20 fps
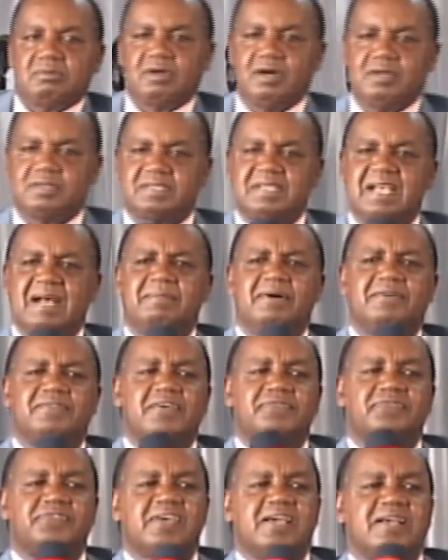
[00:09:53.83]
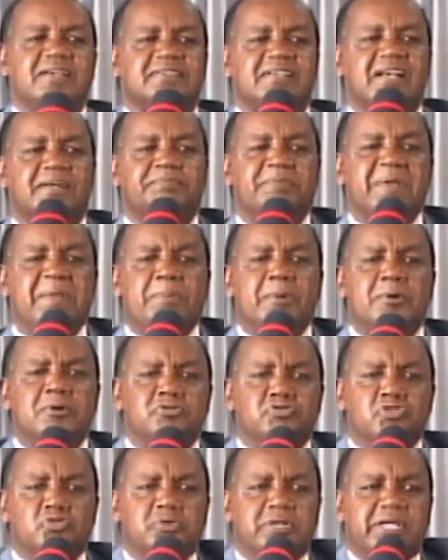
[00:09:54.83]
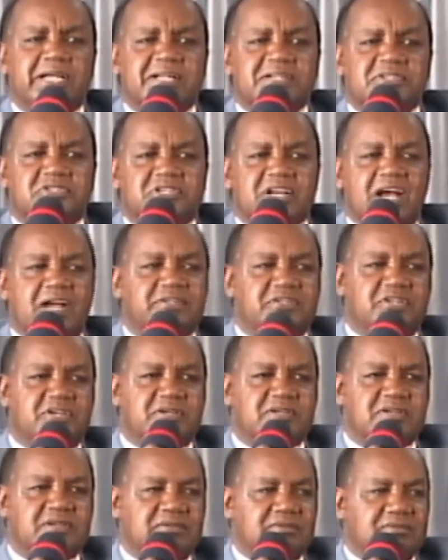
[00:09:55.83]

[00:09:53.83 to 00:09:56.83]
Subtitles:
some of the things that people do in church,